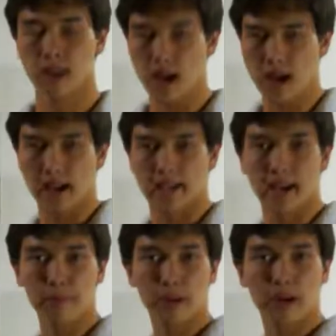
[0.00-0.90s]
Hi,
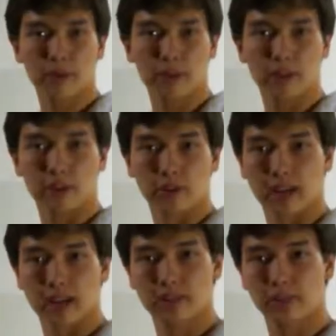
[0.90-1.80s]
I'm Bryant Prieur doing
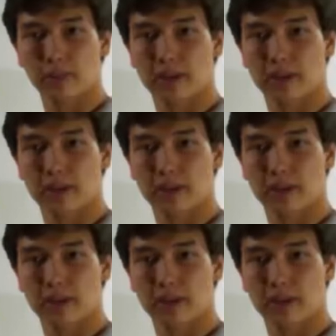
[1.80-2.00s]
high school